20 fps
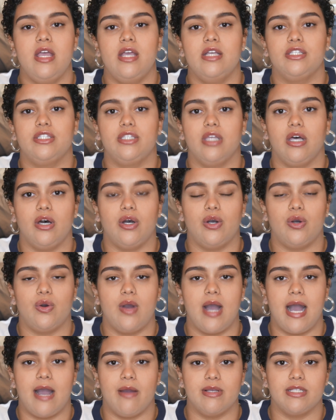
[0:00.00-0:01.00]

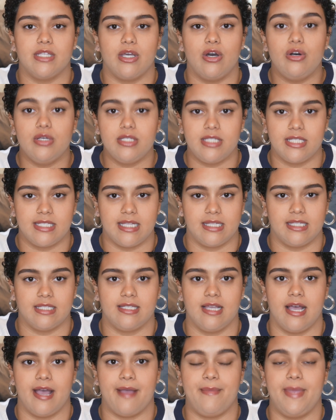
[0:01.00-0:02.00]
So I was a hostess at the
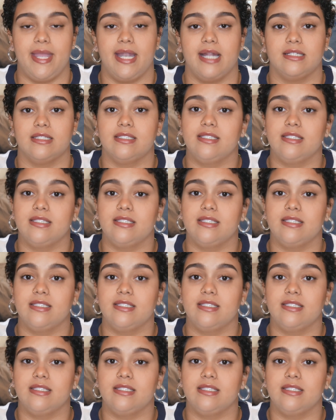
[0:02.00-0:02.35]
time, and at the